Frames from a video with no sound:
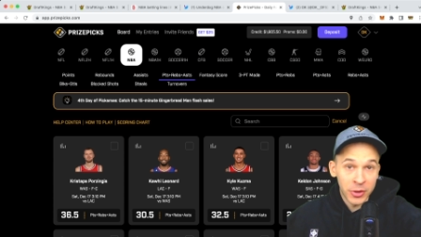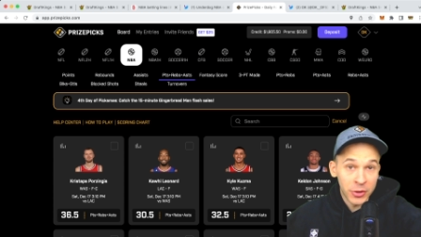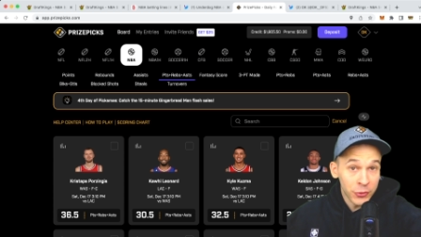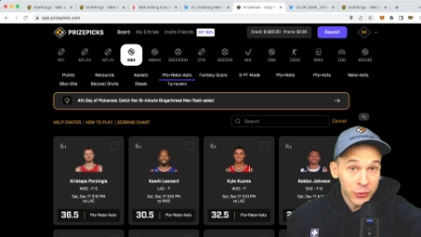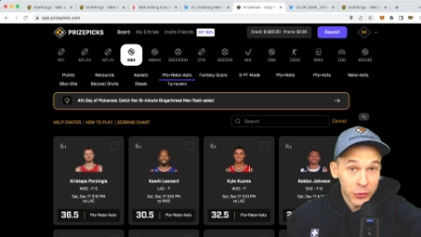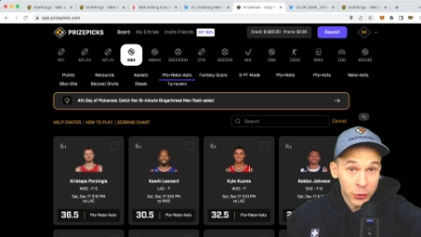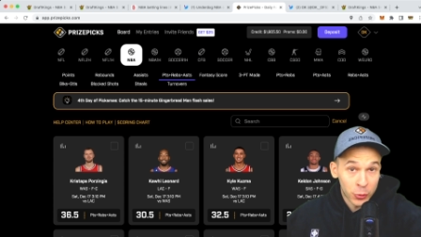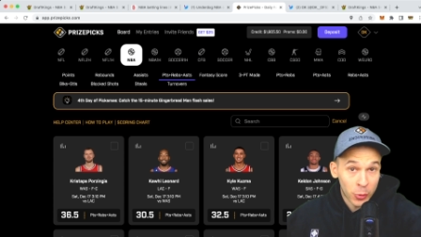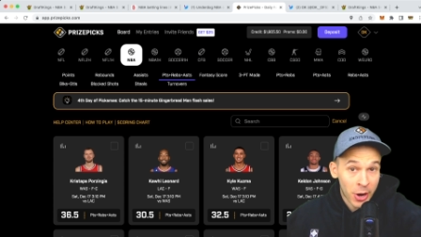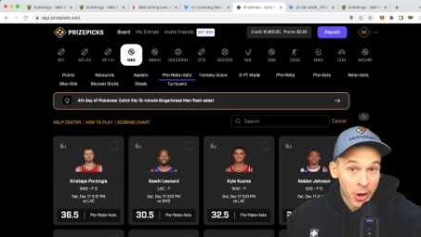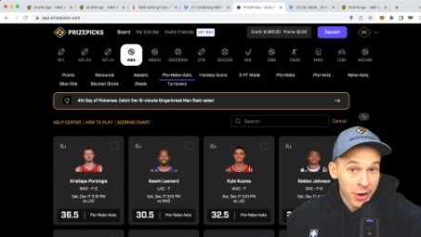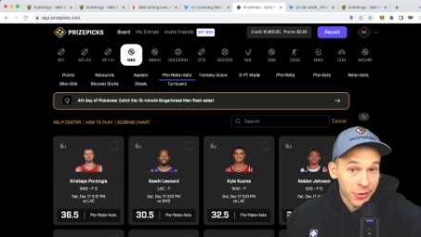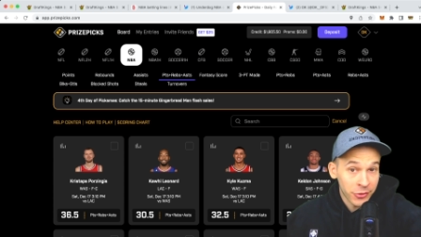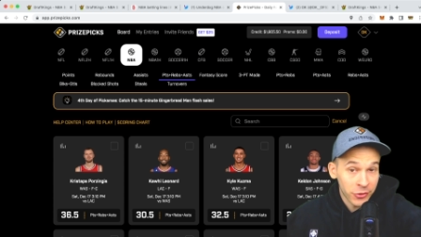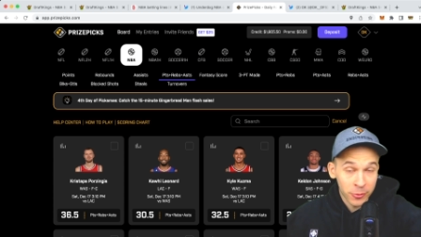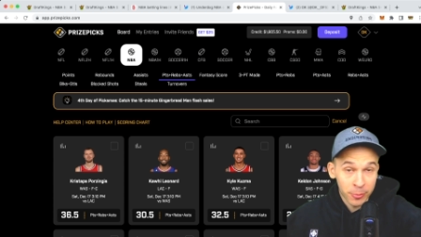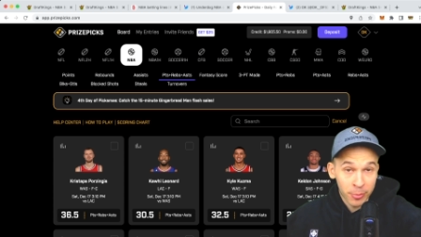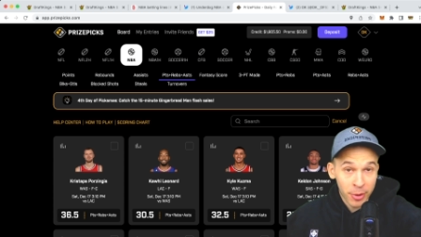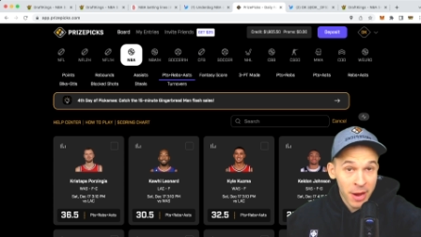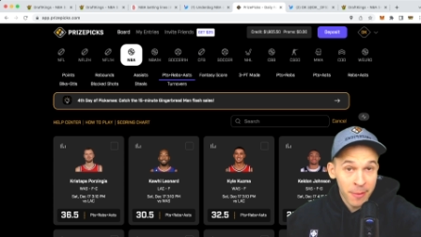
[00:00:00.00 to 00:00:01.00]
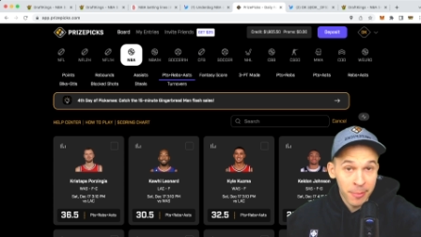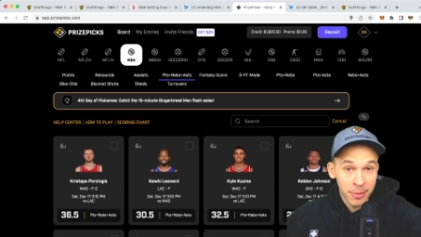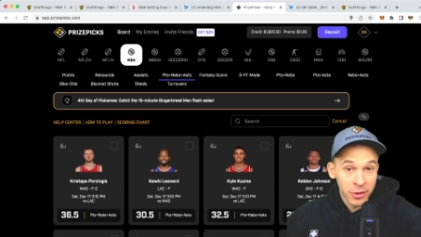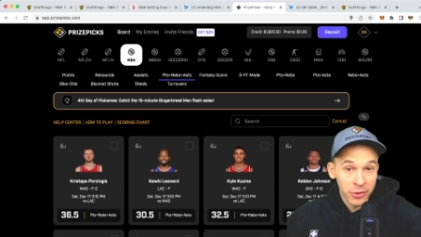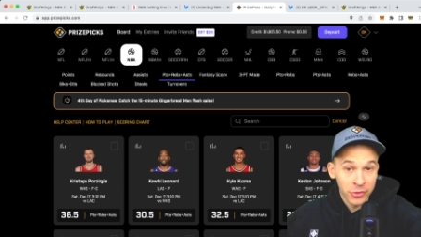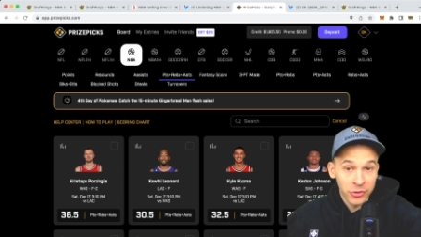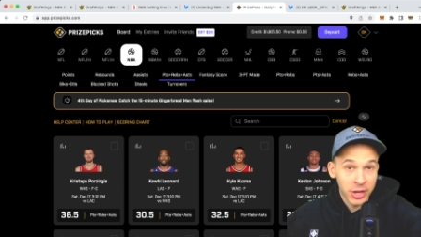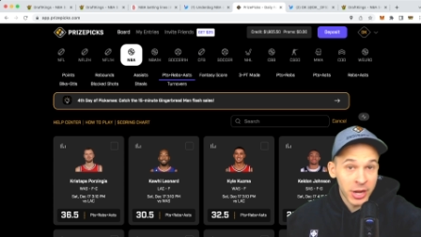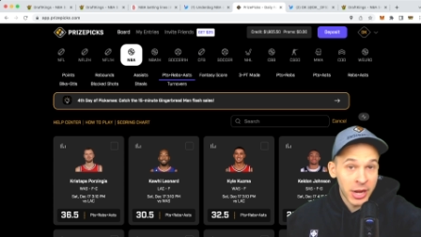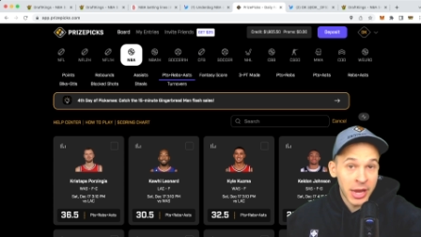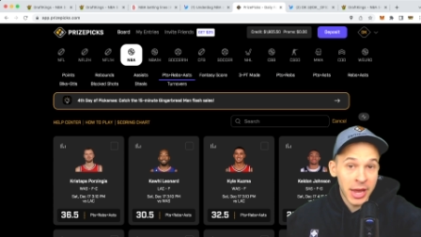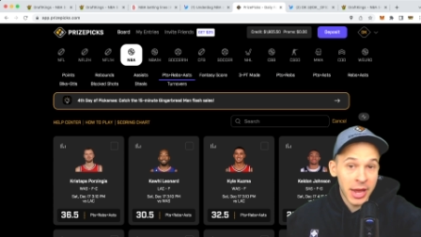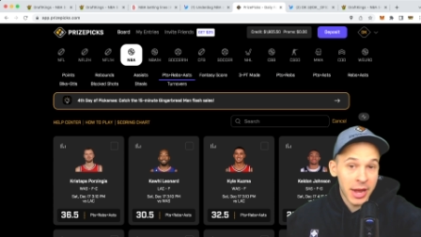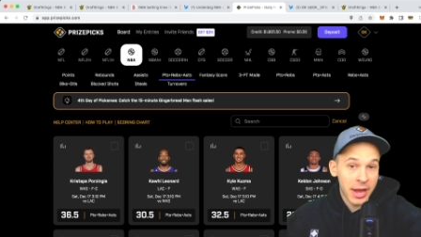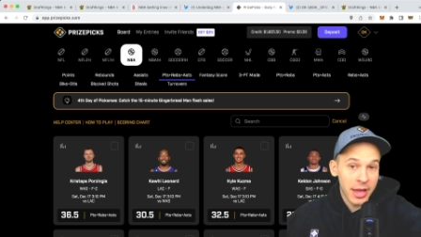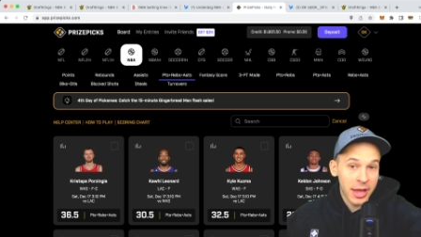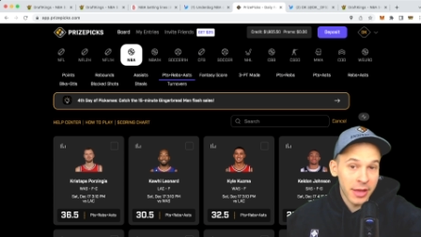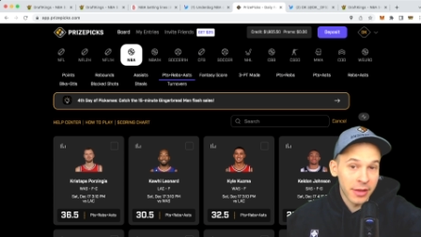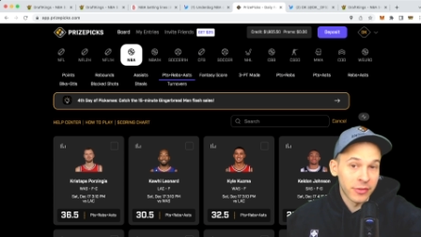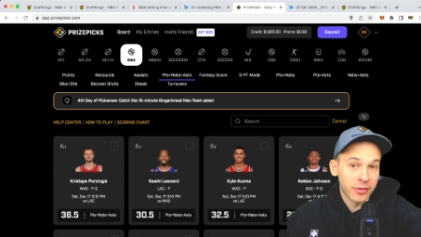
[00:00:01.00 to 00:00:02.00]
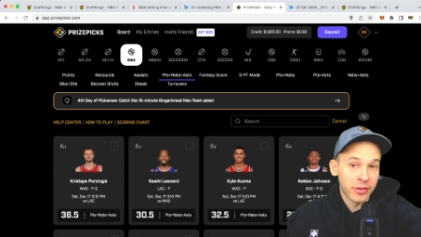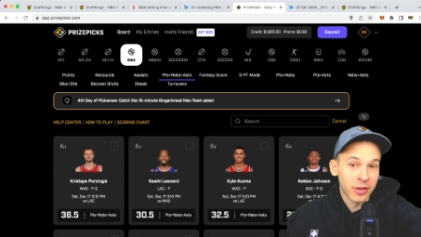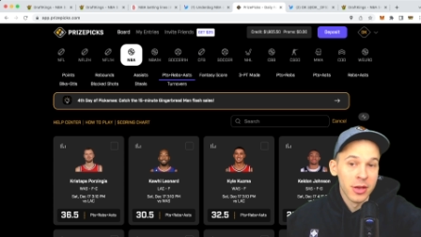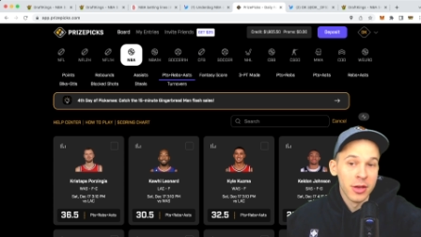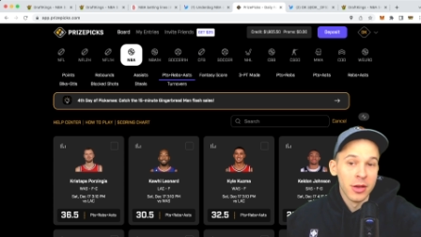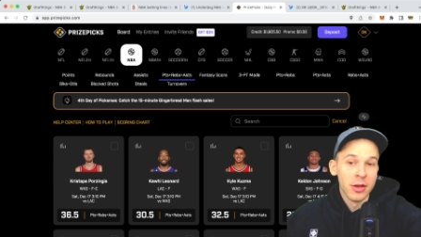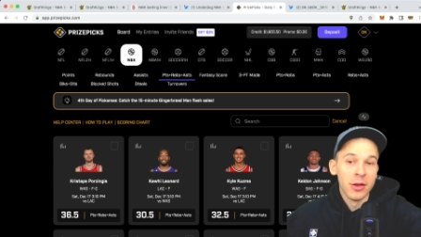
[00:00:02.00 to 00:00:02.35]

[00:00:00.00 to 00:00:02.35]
usage-wise, because Brad Beal's going to get his.